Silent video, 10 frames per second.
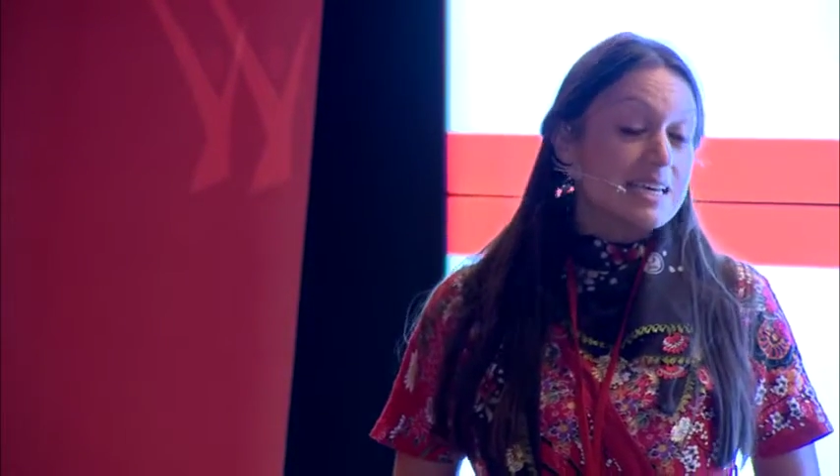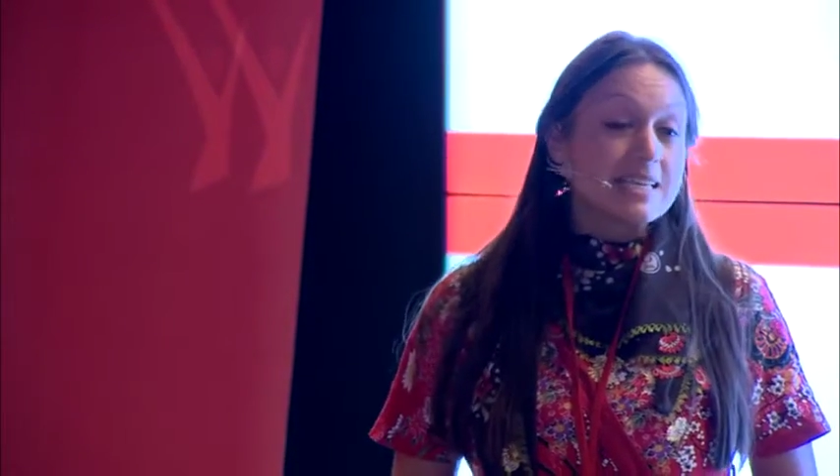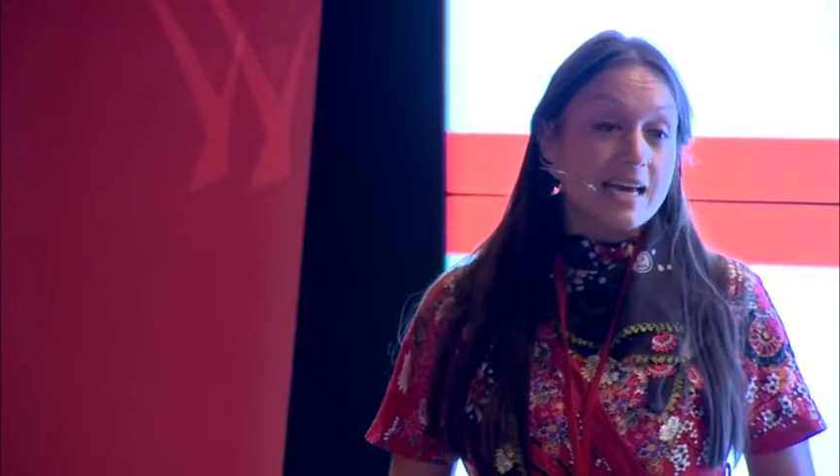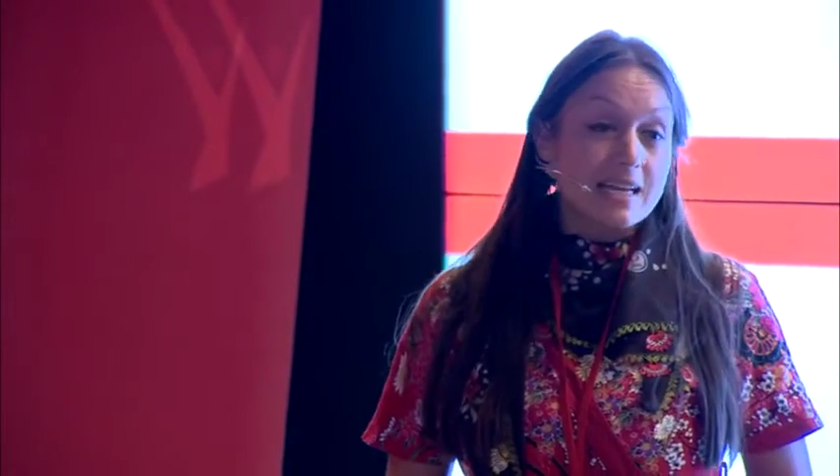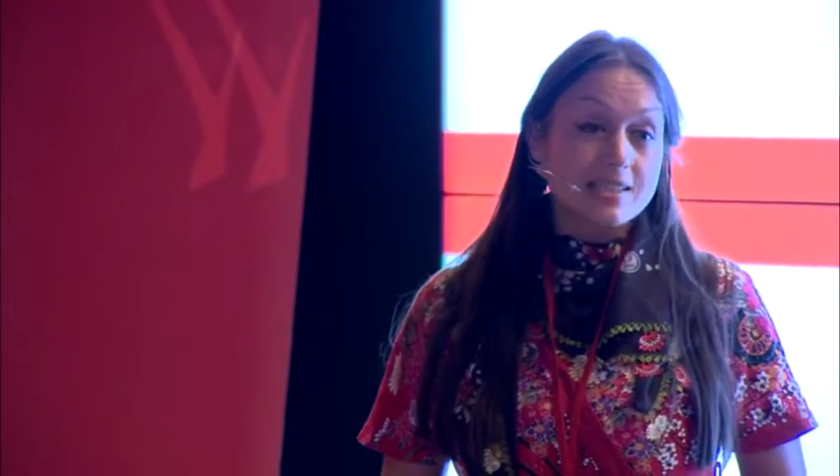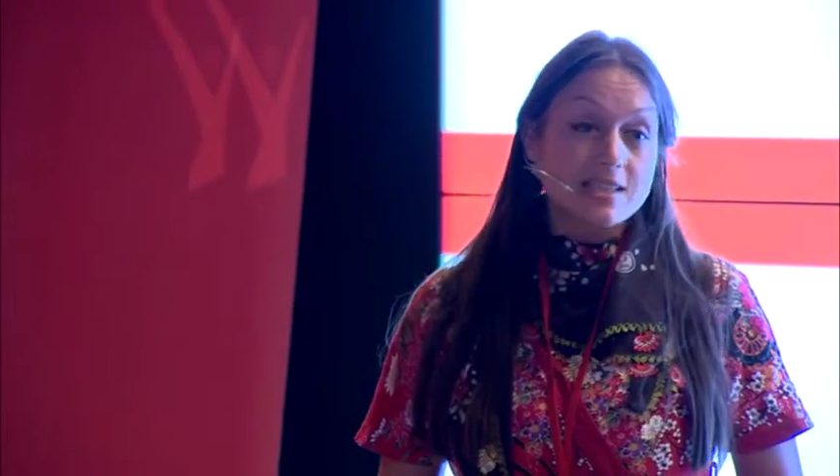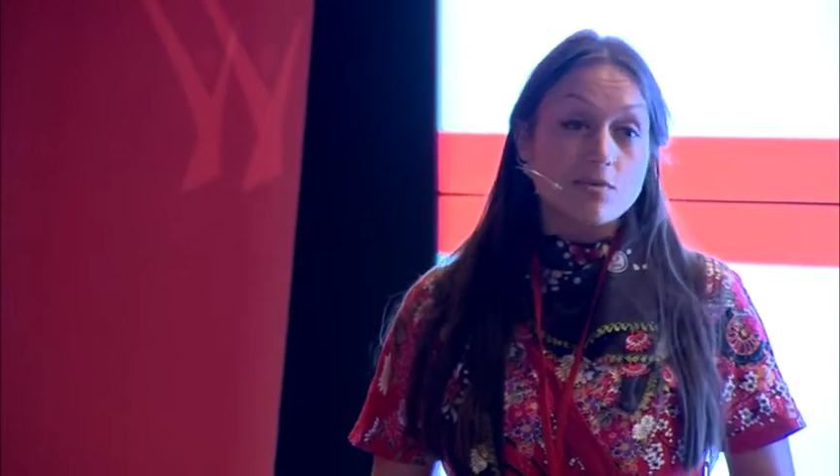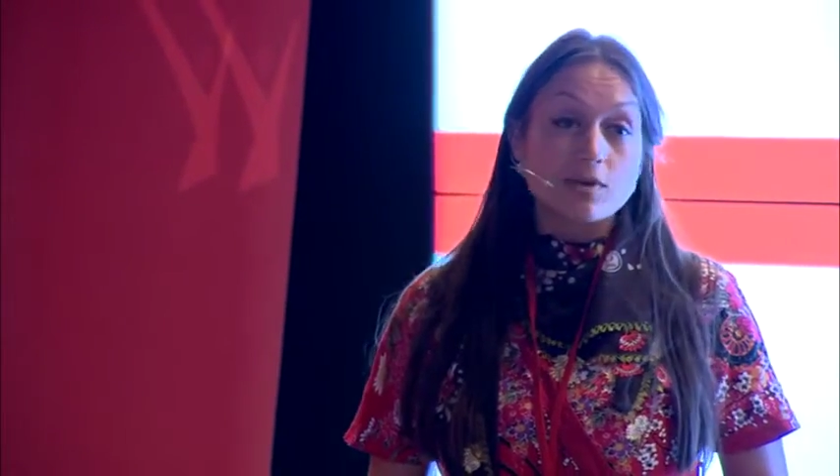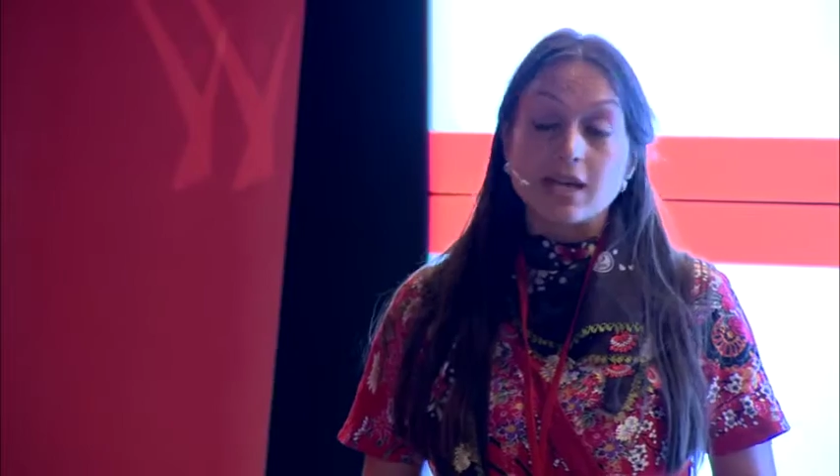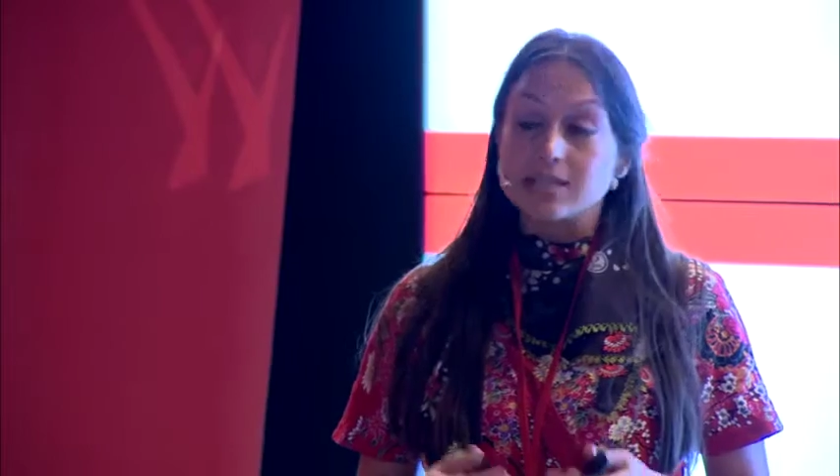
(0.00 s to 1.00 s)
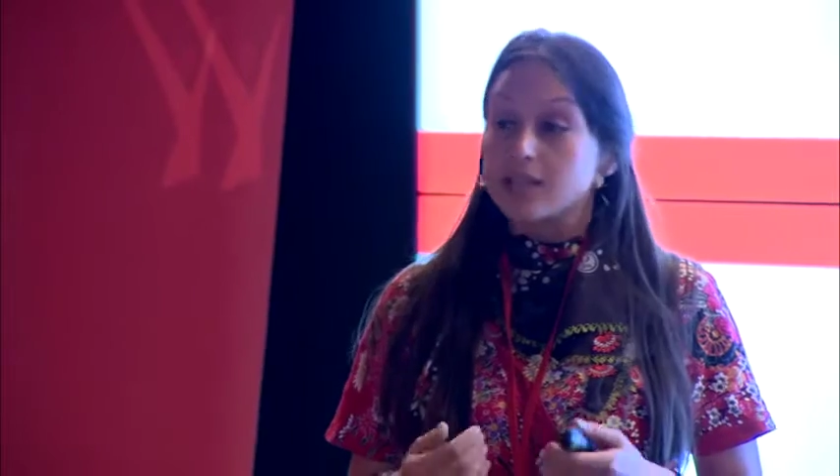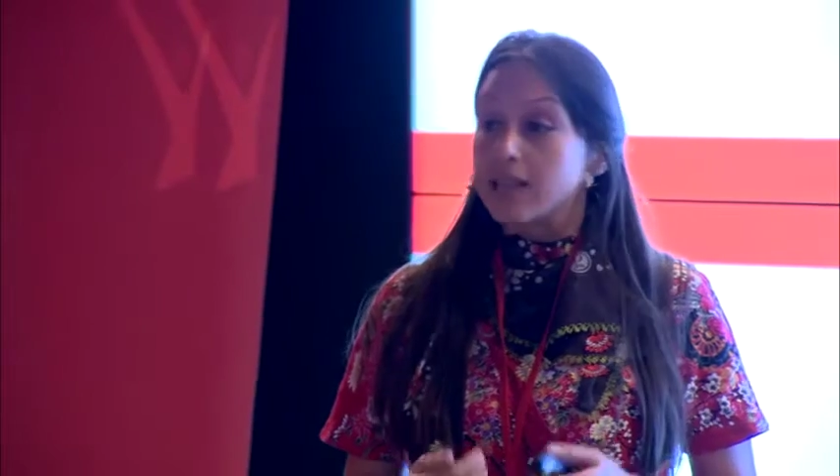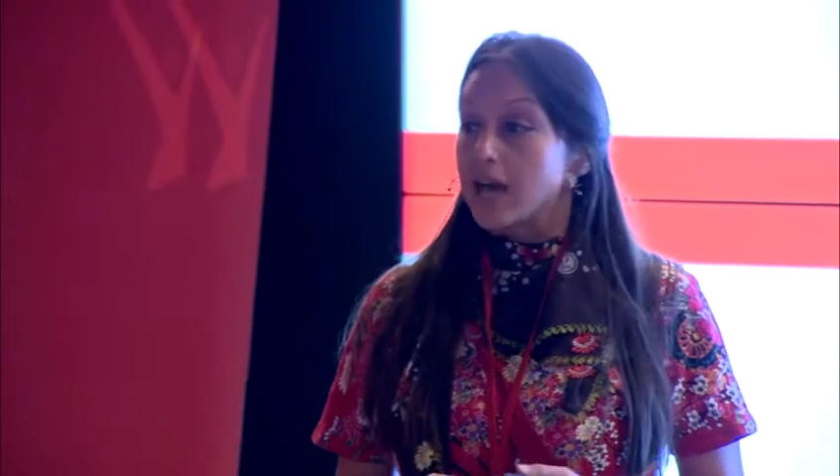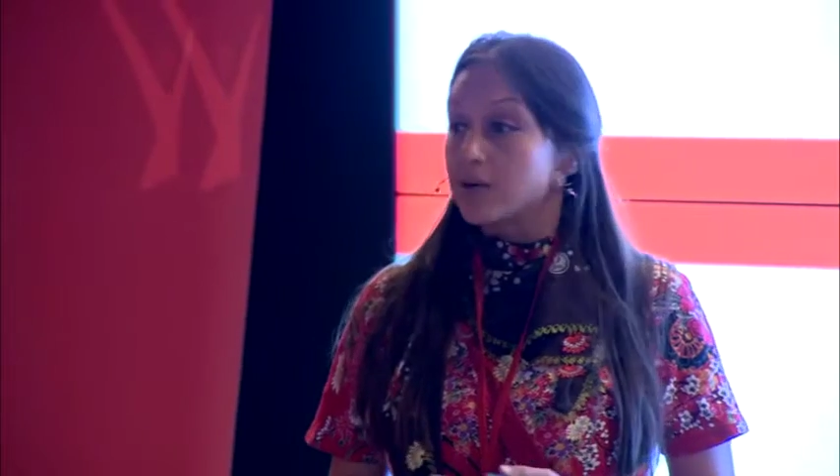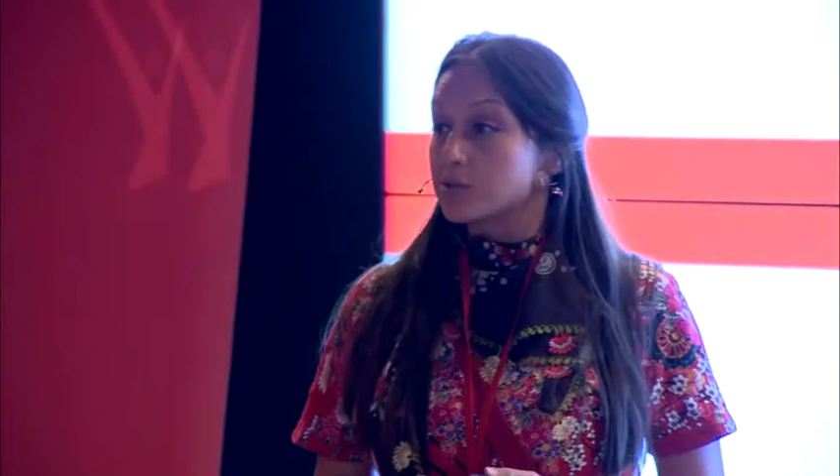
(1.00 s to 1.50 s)
is actually what has
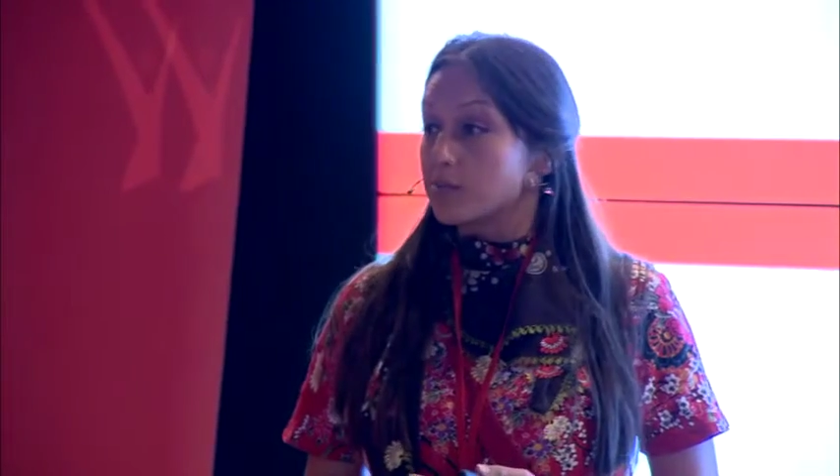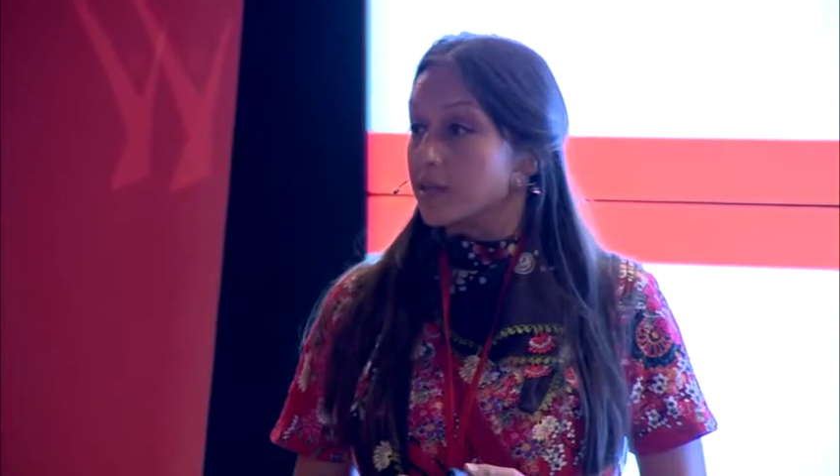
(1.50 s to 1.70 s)
allowed